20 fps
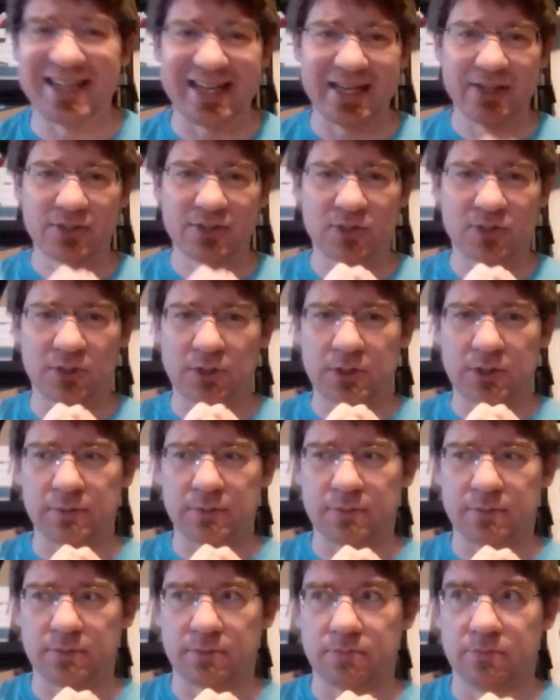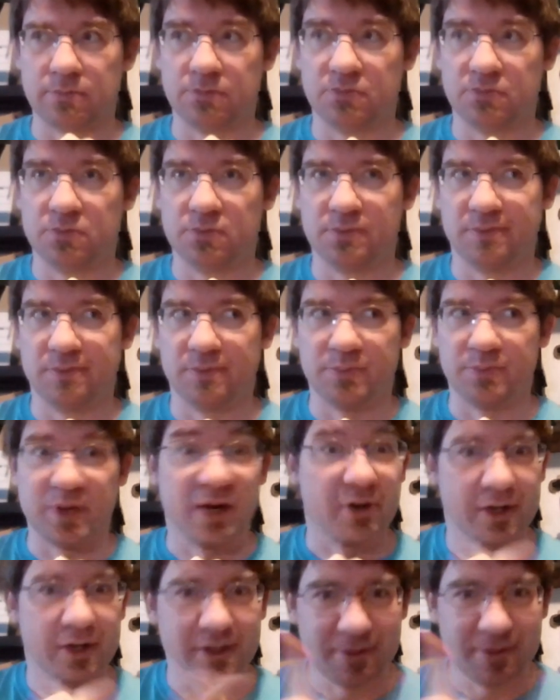Hazel
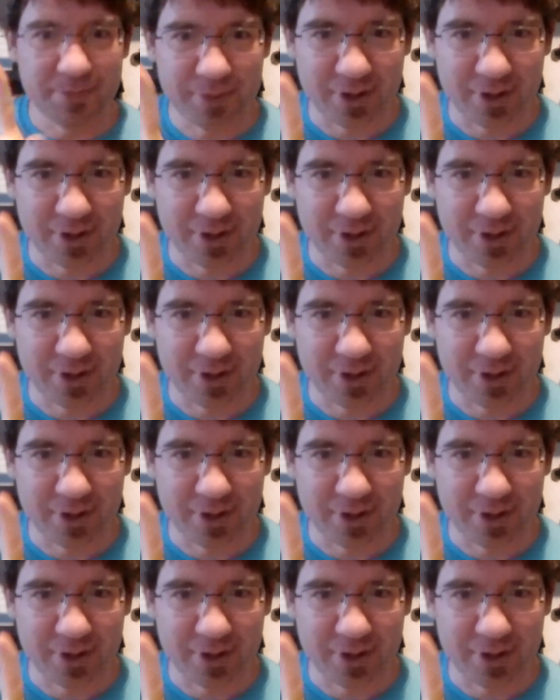Perrin.